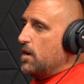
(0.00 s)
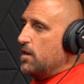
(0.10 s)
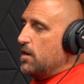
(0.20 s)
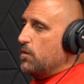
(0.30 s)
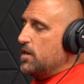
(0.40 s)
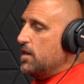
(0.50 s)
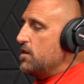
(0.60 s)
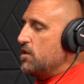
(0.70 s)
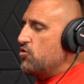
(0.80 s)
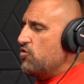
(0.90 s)
you know,
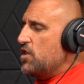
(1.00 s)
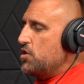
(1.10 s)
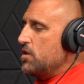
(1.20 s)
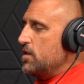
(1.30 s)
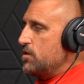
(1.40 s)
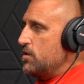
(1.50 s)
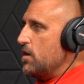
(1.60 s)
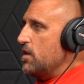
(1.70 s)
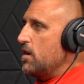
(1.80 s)
in a traditional install,